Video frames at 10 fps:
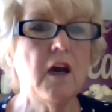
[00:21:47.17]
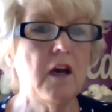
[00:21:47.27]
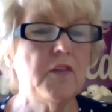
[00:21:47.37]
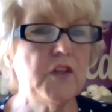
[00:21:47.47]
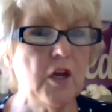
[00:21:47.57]

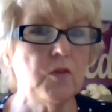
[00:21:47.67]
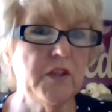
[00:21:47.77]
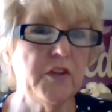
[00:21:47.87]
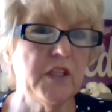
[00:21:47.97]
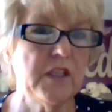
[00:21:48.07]
the only
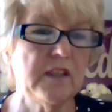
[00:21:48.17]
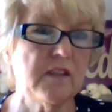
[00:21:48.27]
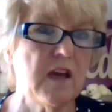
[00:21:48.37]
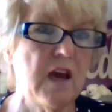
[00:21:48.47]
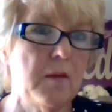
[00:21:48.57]
thing that's
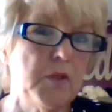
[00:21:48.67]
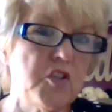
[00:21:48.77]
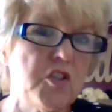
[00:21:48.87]
accomplished